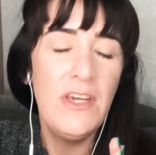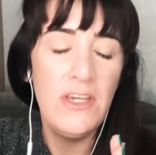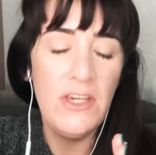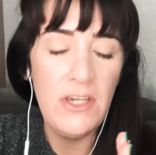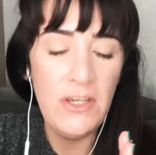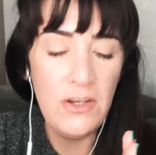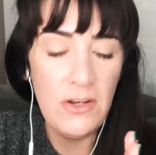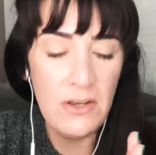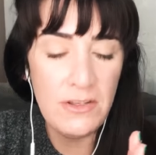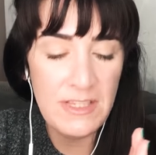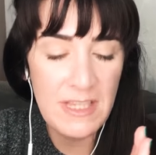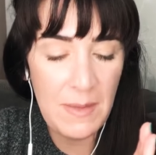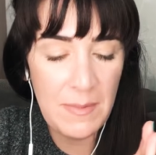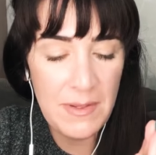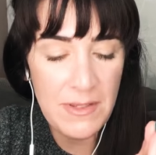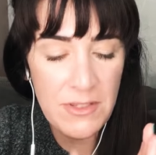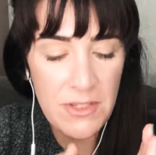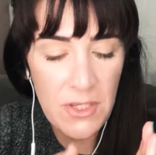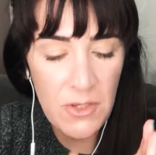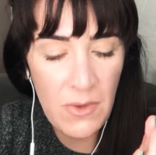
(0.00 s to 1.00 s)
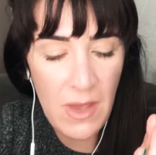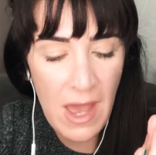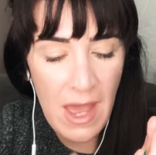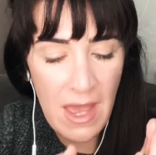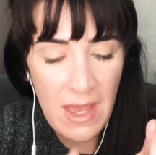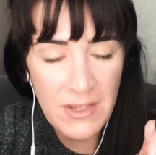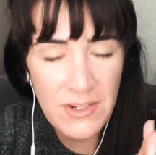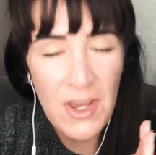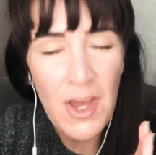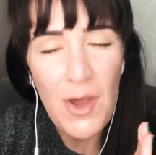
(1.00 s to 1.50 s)
You're not tapping too
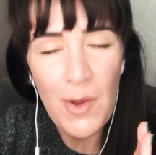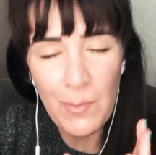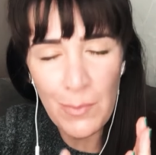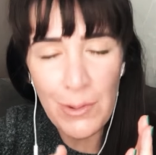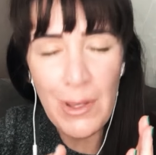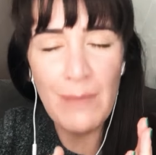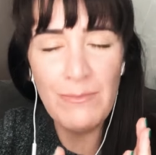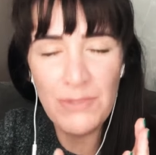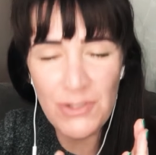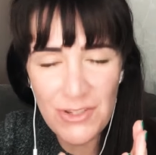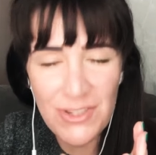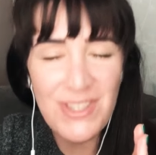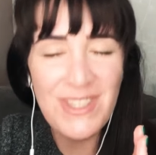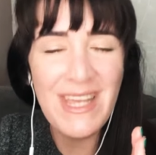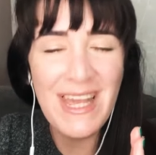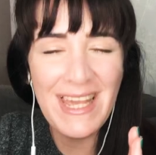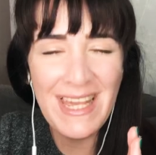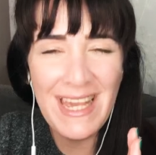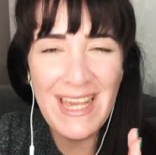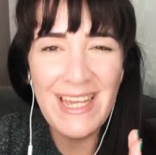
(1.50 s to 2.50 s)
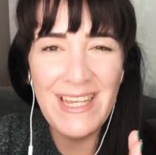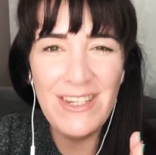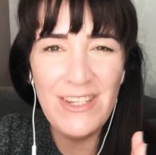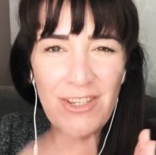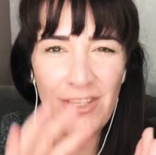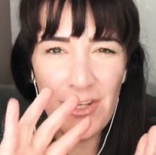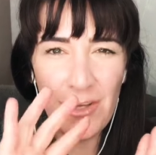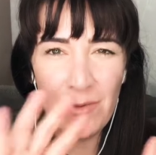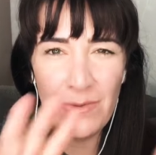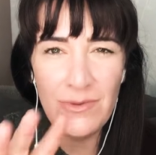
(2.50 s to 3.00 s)
hard. But I'm just saying,
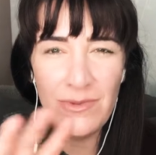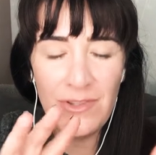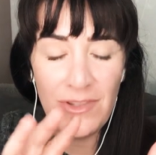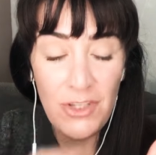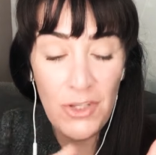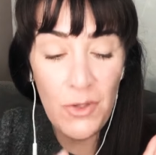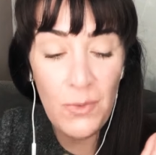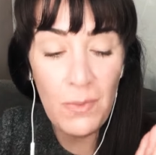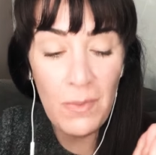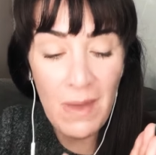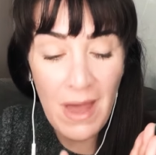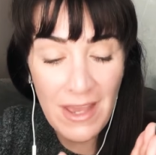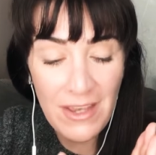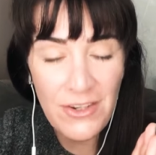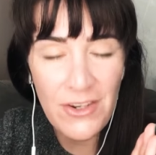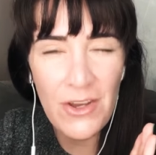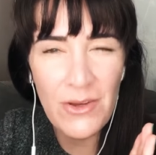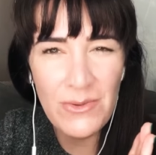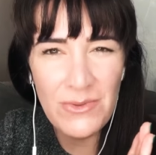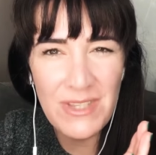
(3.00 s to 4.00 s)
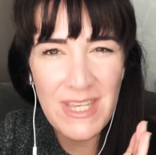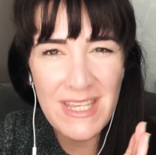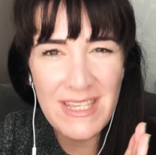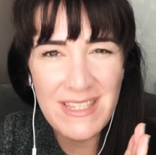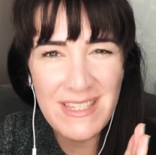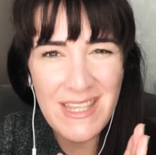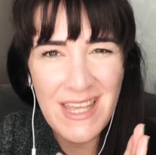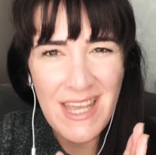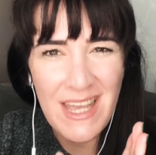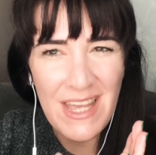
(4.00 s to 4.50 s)
you might
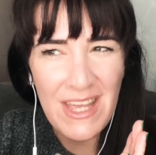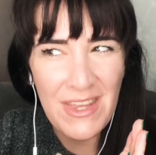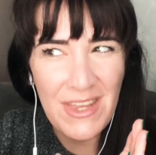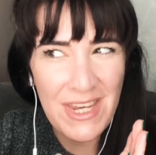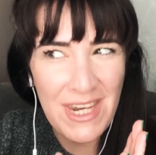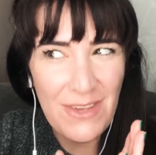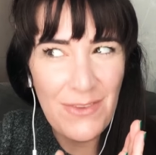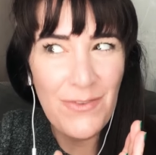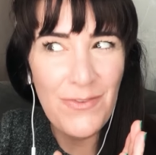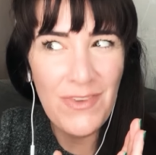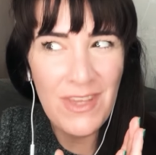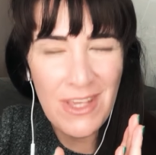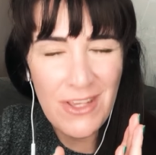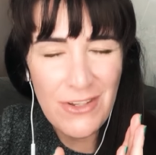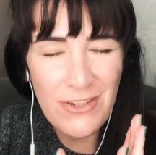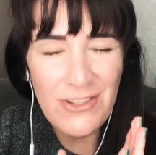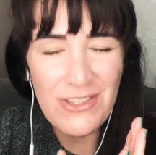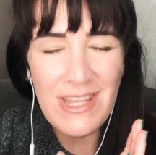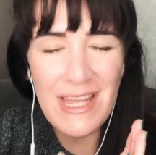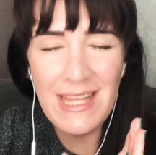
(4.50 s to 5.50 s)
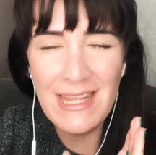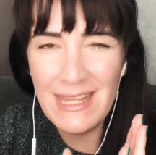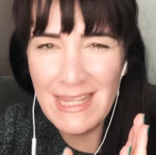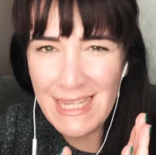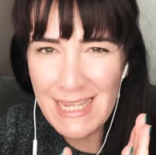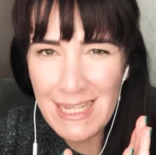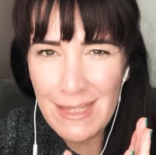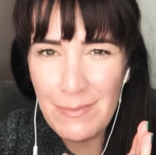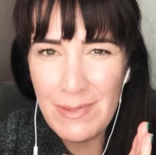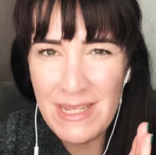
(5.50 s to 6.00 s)
notice that it feels a
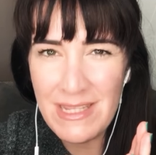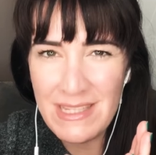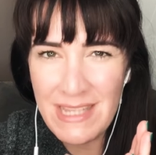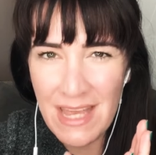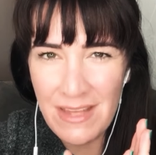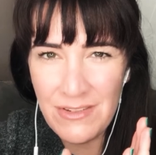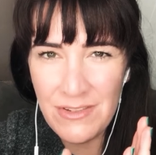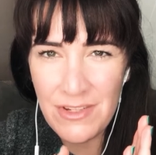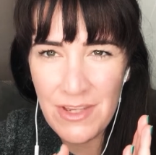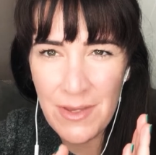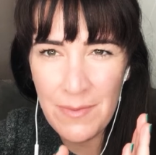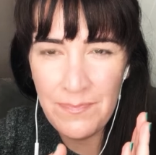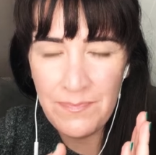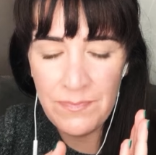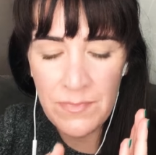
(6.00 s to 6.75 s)
little bit tender.